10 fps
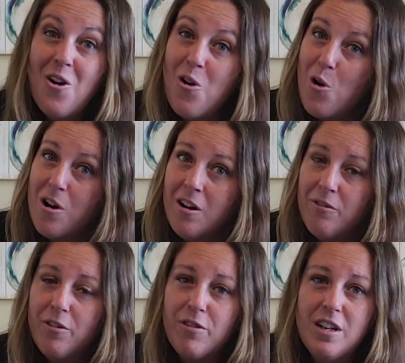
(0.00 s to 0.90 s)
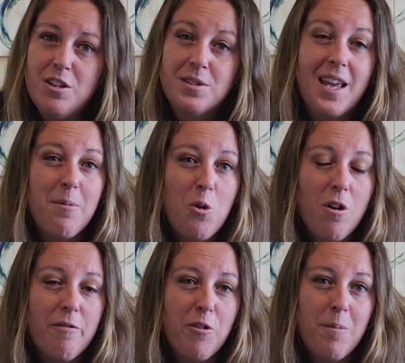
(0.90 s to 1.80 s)
Or feel free to use
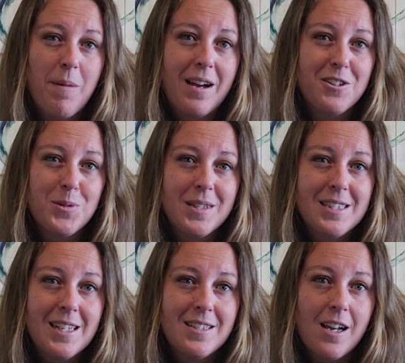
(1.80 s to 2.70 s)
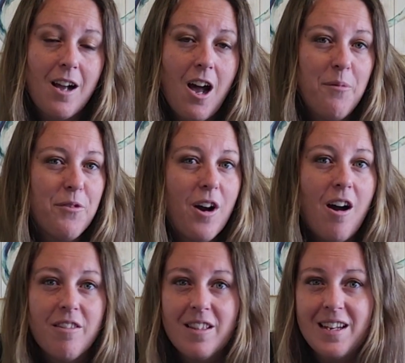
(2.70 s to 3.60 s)
CapeCoralFortMyersRealEstate.com for
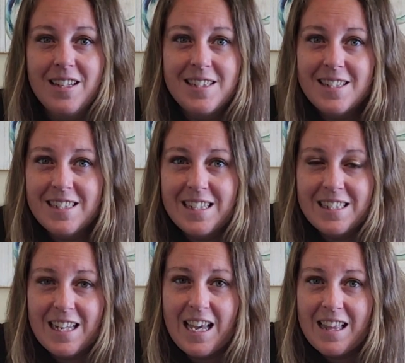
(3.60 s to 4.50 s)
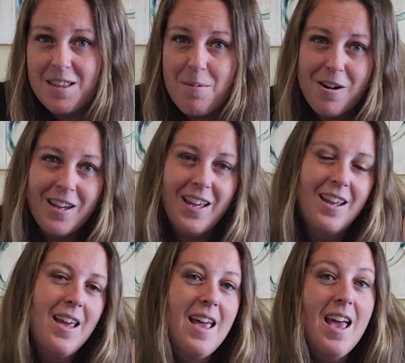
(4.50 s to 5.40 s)
all the latest listings to hit the
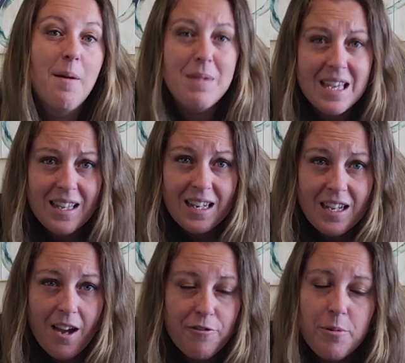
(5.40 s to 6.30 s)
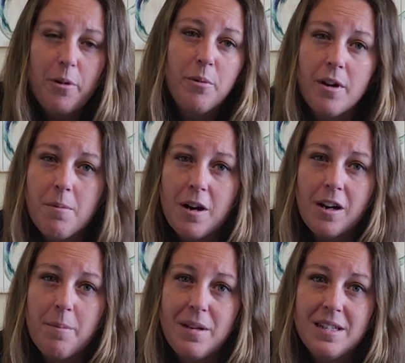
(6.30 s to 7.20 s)
market and begin getting comfortable with what our
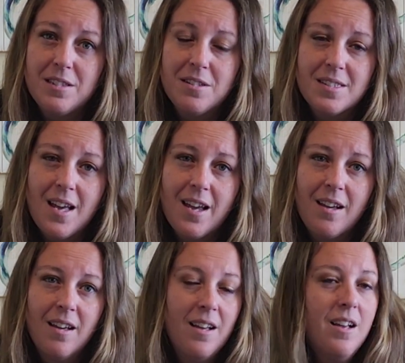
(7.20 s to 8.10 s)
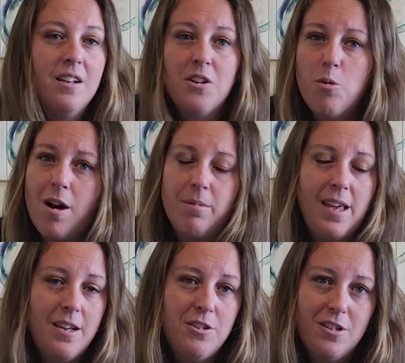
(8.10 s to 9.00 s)
marketplace looks like. No
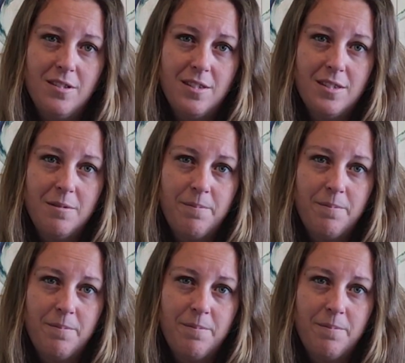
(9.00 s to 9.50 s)
obligations.